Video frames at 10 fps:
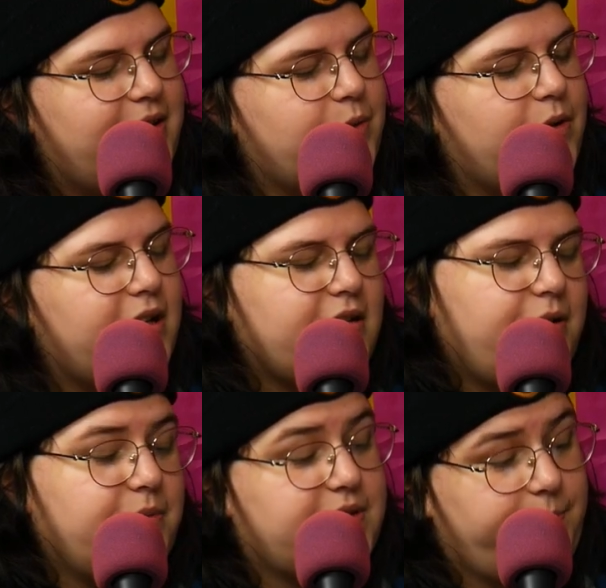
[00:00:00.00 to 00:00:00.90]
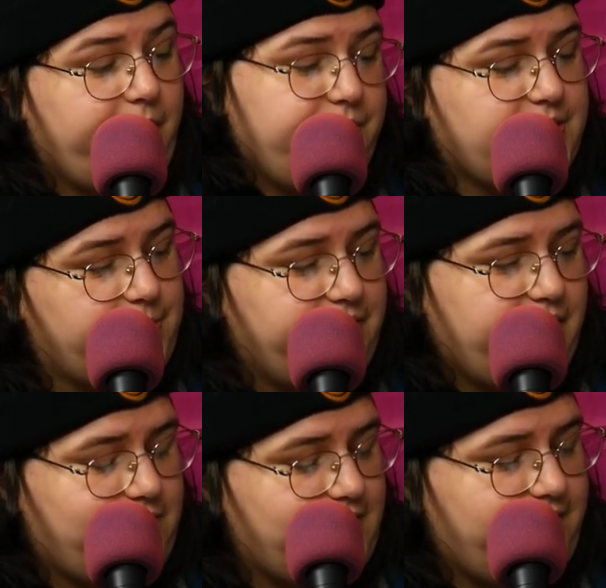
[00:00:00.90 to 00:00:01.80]
The workload was supposed to be
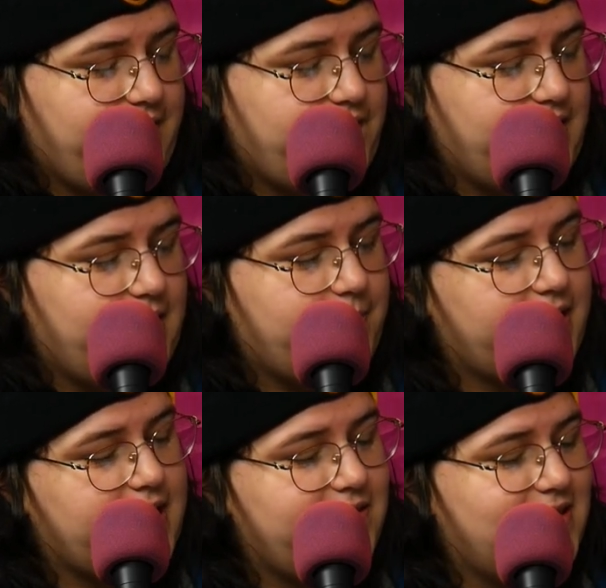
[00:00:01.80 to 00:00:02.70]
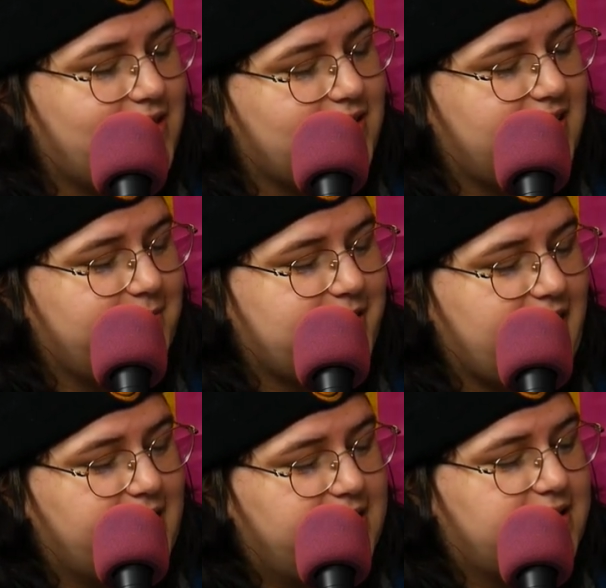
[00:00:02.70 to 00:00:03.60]
50 50, but given the
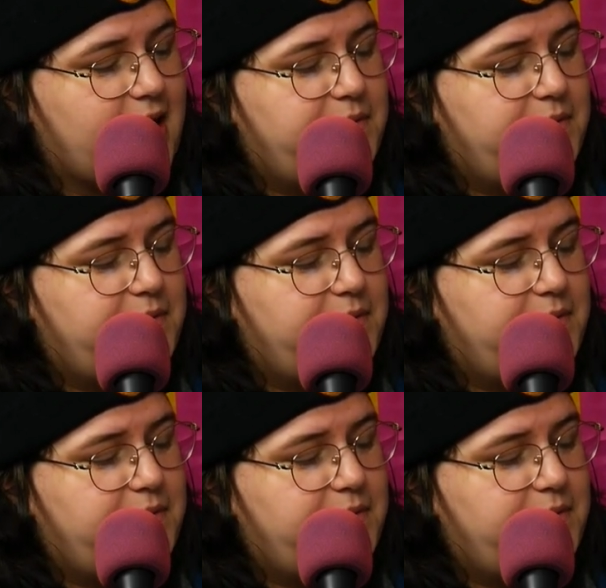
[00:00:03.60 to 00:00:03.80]
circumstances,